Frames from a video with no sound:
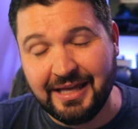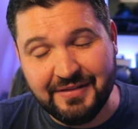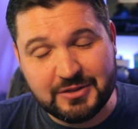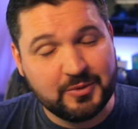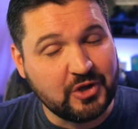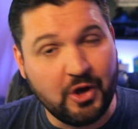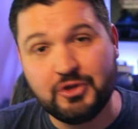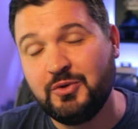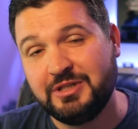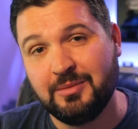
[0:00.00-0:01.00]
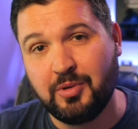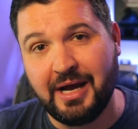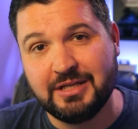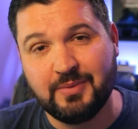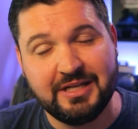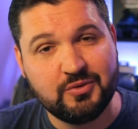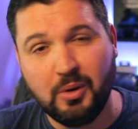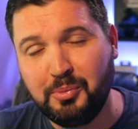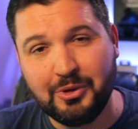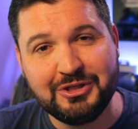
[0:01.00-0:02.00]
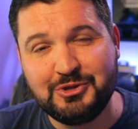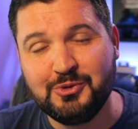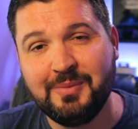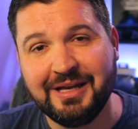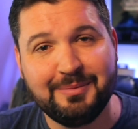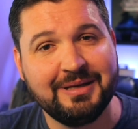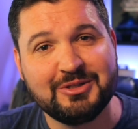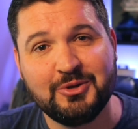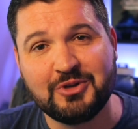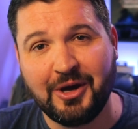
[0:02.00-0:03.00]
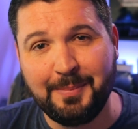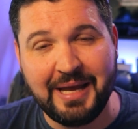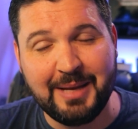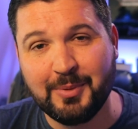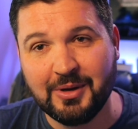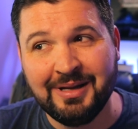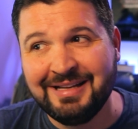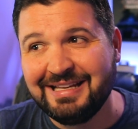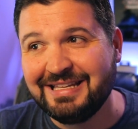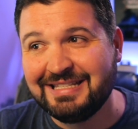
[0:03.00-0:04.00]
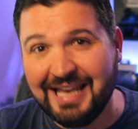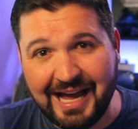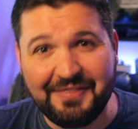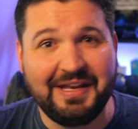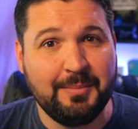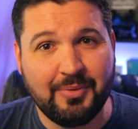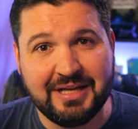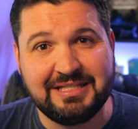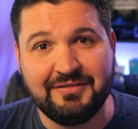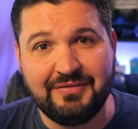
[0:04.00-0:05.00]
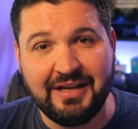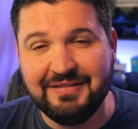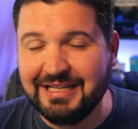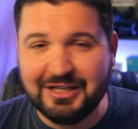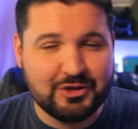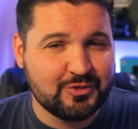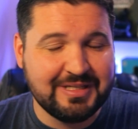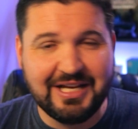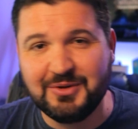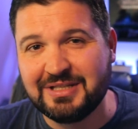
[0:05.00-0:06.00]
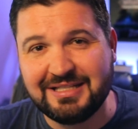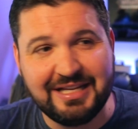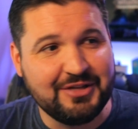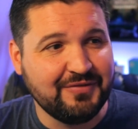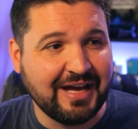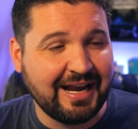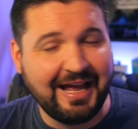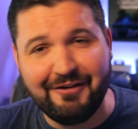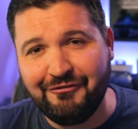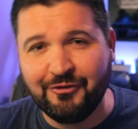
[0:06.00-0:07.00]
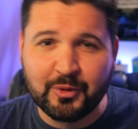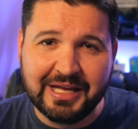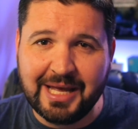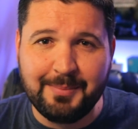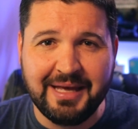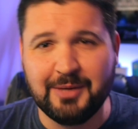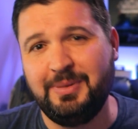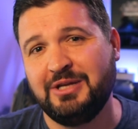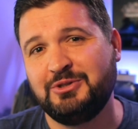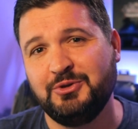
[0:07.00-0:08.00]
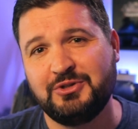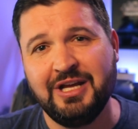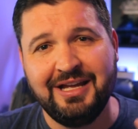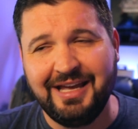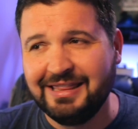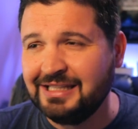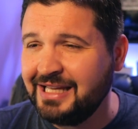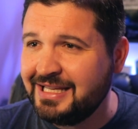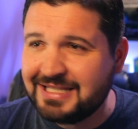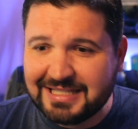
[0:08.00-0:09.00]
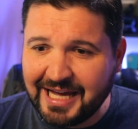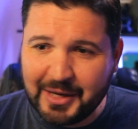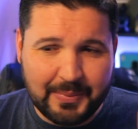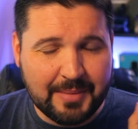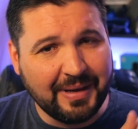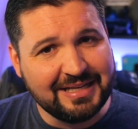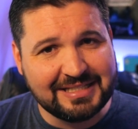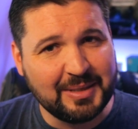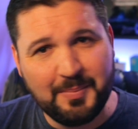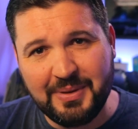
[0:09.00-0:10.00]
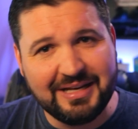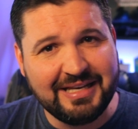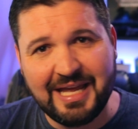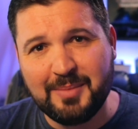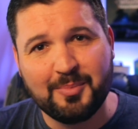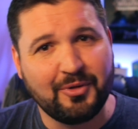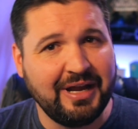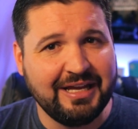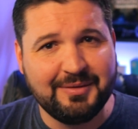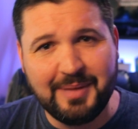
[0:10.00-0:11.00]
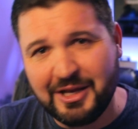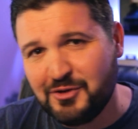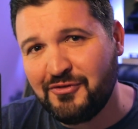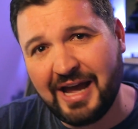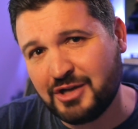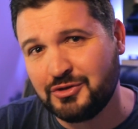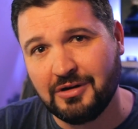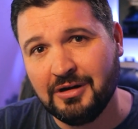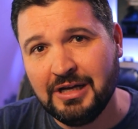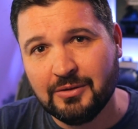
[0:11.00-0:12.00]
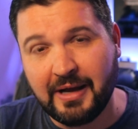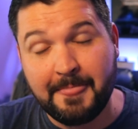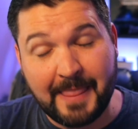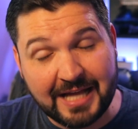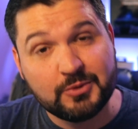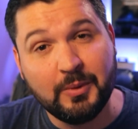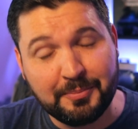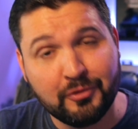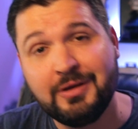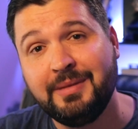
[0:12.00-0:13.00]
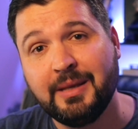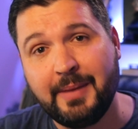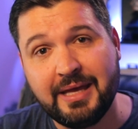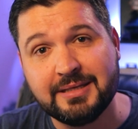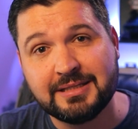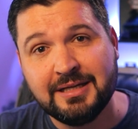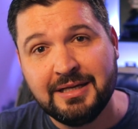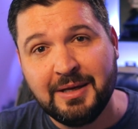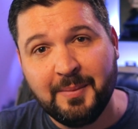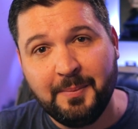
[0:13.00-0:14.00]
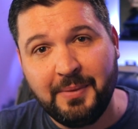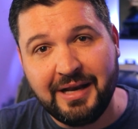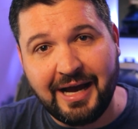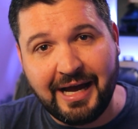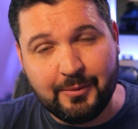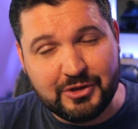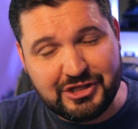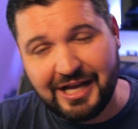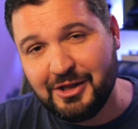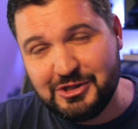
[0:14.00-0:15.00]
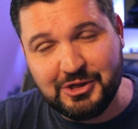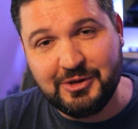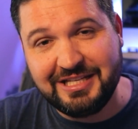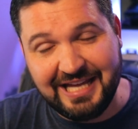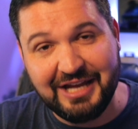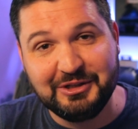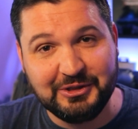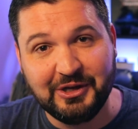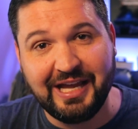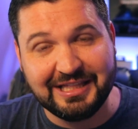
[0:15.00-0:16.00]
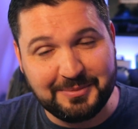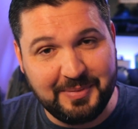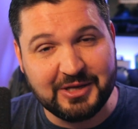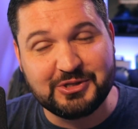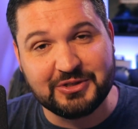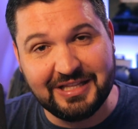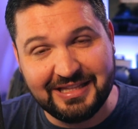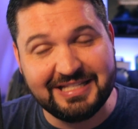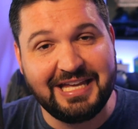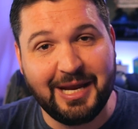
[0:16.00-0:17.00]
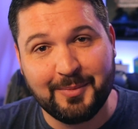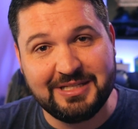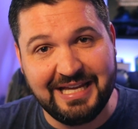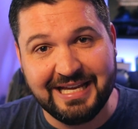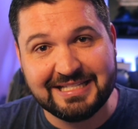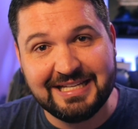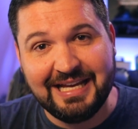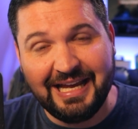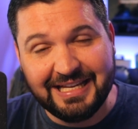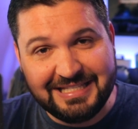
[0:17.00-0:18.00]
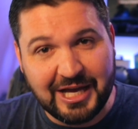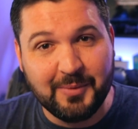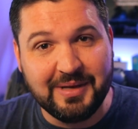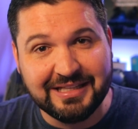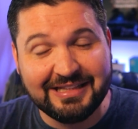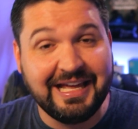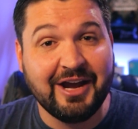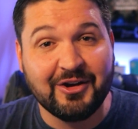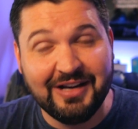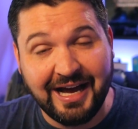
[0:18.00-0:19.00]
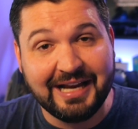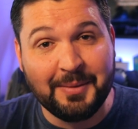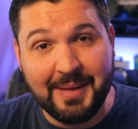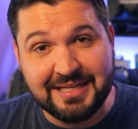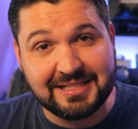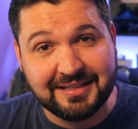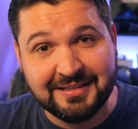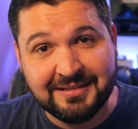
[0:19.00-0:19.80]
And this was also a surprise, right? 12.2 megapixels on paper is not that impressive. And the industry tells us that you've got to have 48 megapixels and the lens has got to be by some big name brand manufacturer, right? And that's what premium is. But I would challenge you to take a look at the pictures that this camera takes and tell me that they are not amazing.